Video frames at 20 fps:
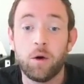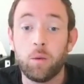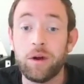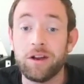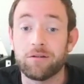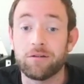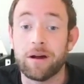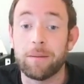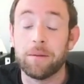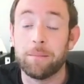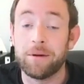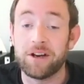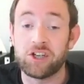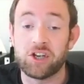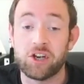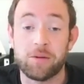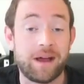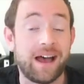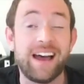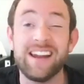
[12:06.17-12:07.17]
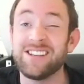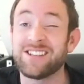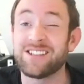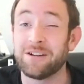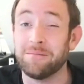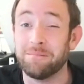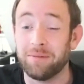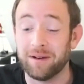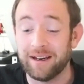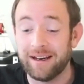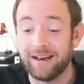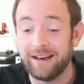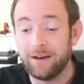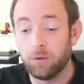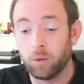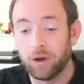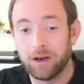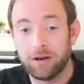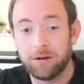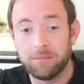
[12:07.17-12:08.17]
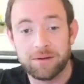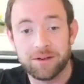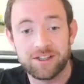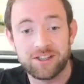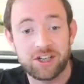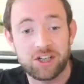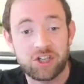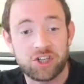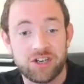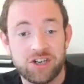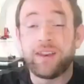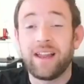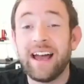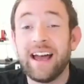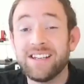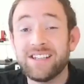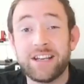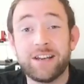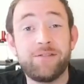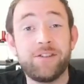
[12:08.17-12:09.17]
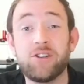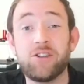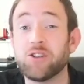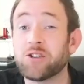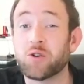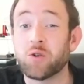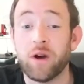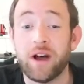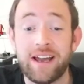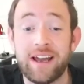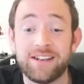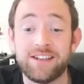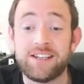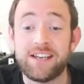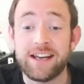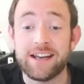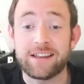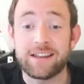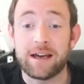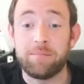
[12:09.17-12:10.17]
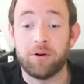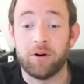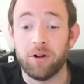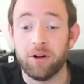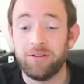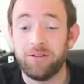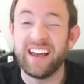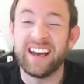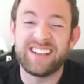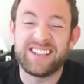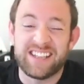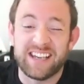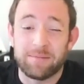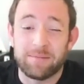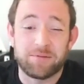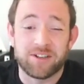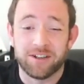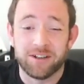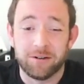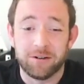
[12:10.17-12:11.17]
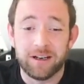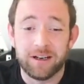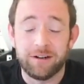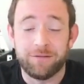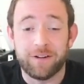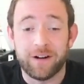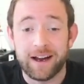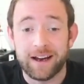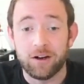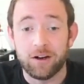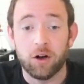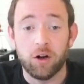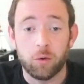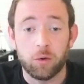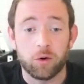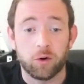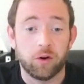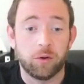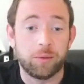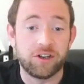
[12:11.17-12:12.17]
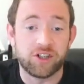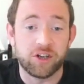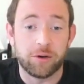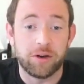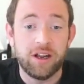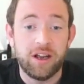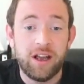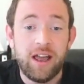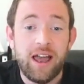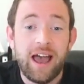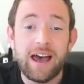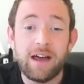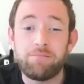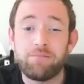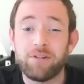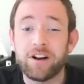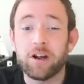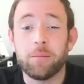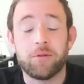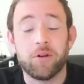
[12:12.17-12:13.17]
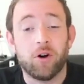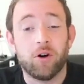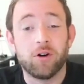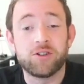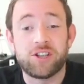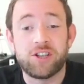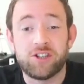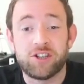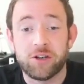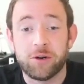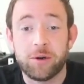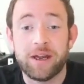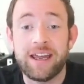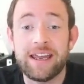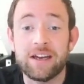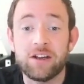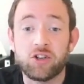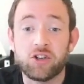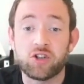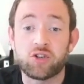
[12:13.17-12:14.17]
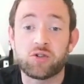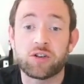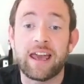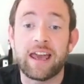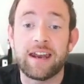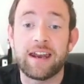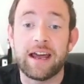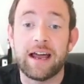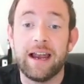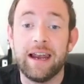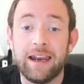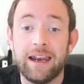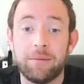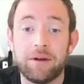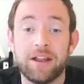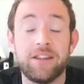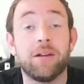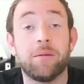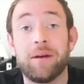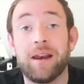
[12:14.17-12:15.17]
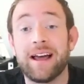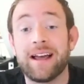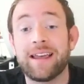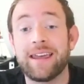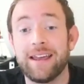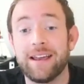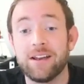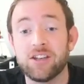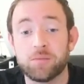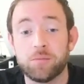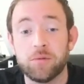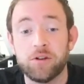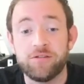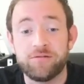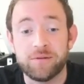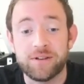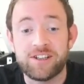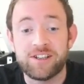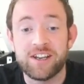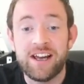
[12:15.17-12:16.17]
We grab the bishop and completely win position. And if he does go ahead and take that pawn, that's absolutely fine. All we're going to be doing, I'd bring up the horsey to here, just kind of limiting the black king's movement.